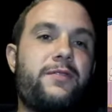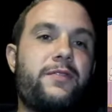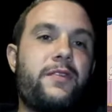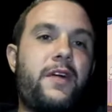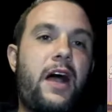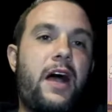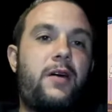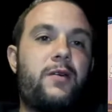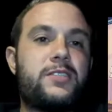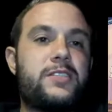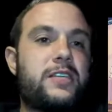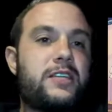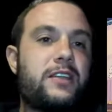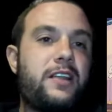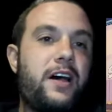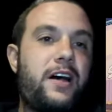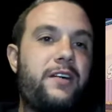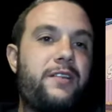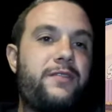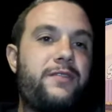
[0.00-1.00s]
I was in
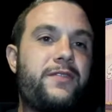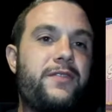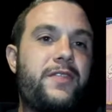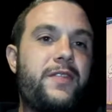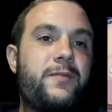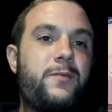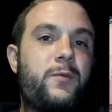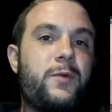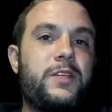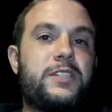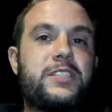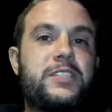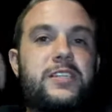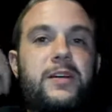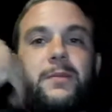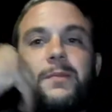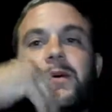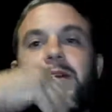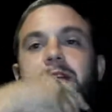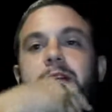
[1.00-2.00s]
love with
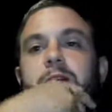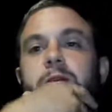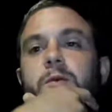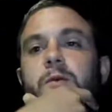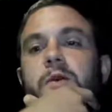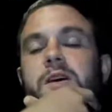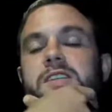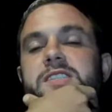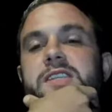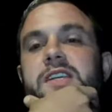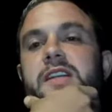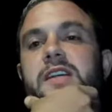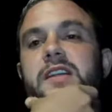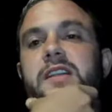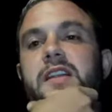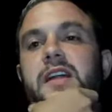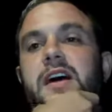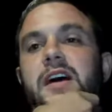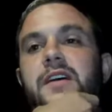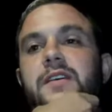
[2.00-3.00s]
somebody who wasn't in
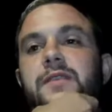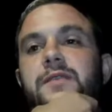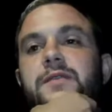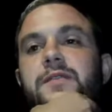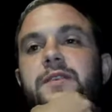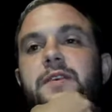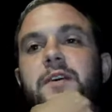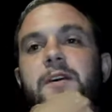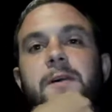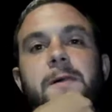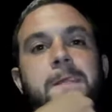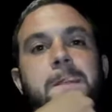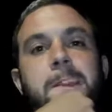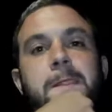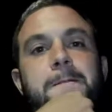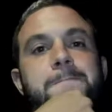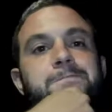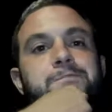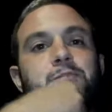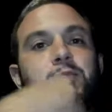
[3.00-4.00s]
love
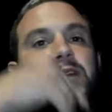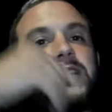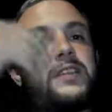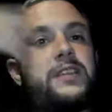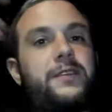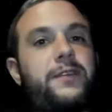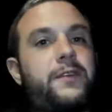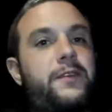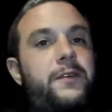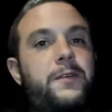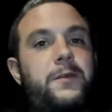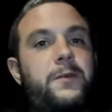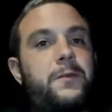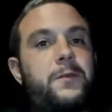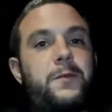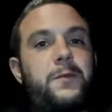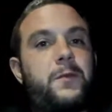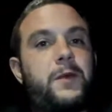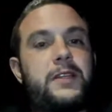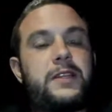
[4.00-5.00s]
with the
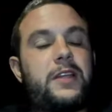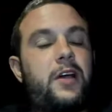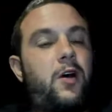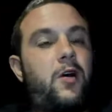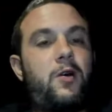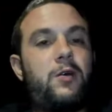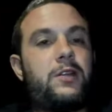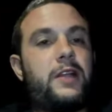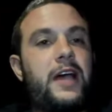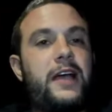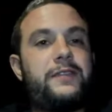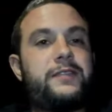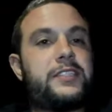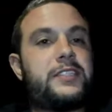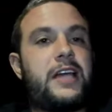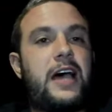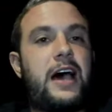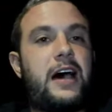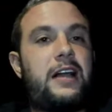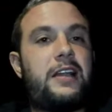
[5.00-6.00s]
whole
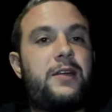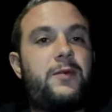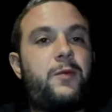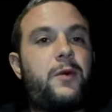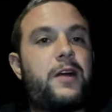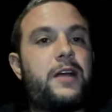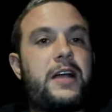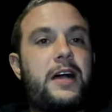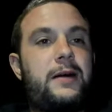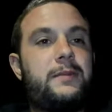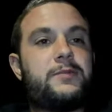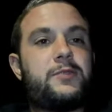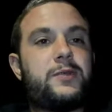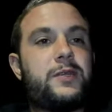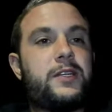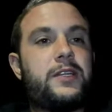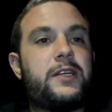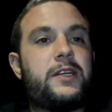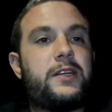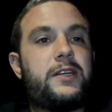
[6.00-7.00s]
lifestyle and what comes with
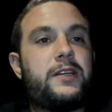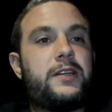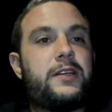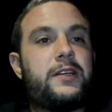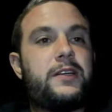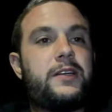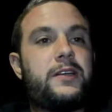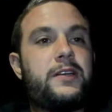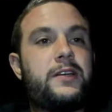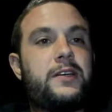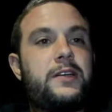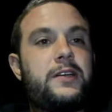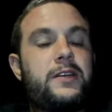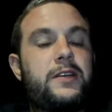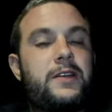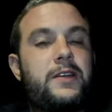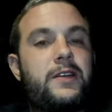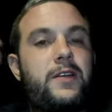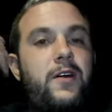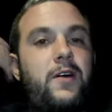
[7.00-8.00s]
it,
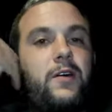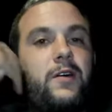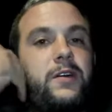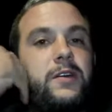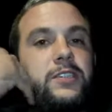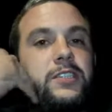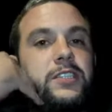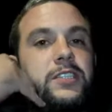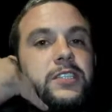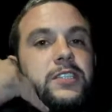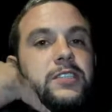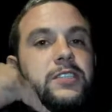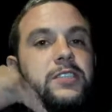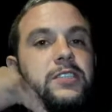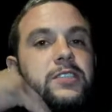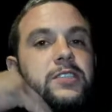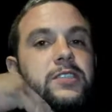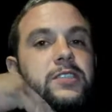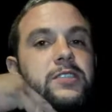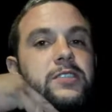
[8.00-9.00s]
and she,
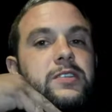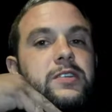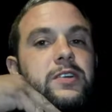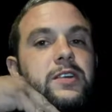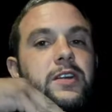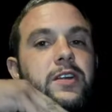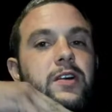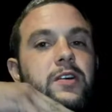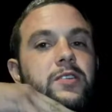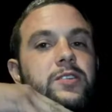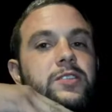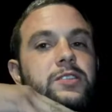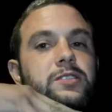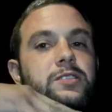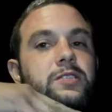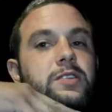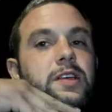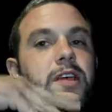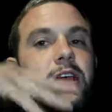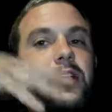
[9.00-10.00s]

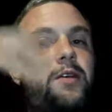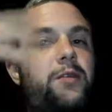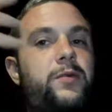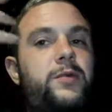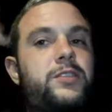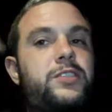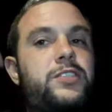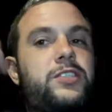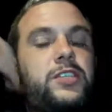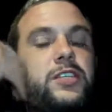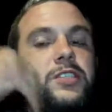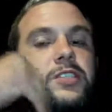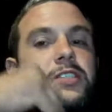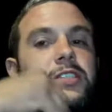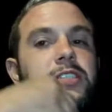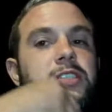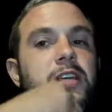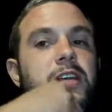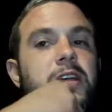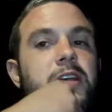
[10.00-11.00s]
it was just,
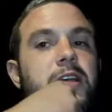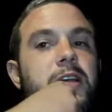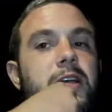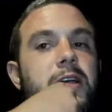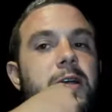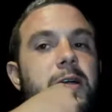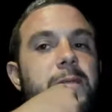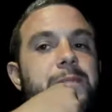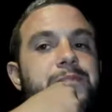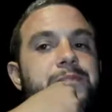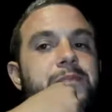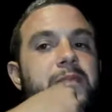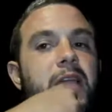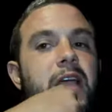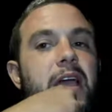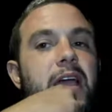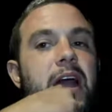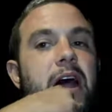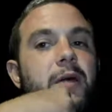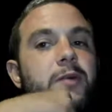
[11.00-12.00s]

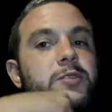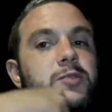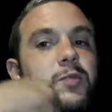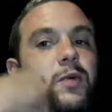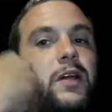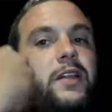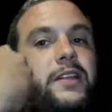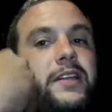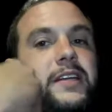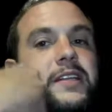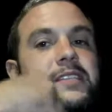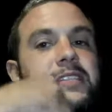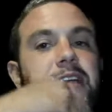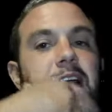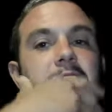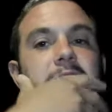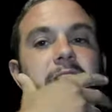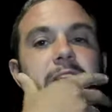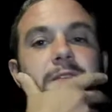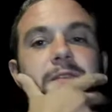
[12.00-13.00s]
and I was willing to
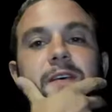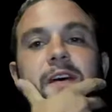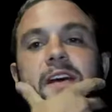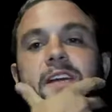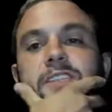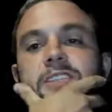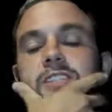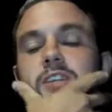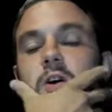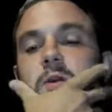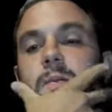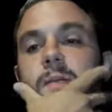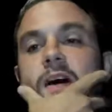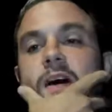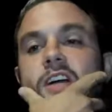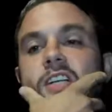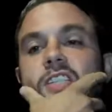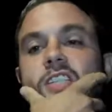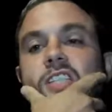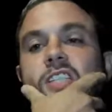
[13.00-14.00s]
sacrifice so
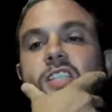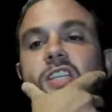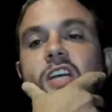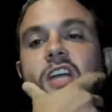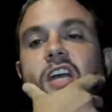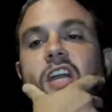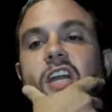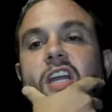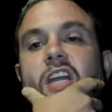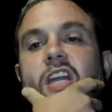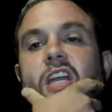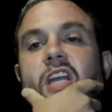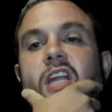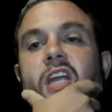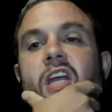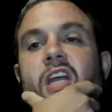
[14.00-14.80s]
much, and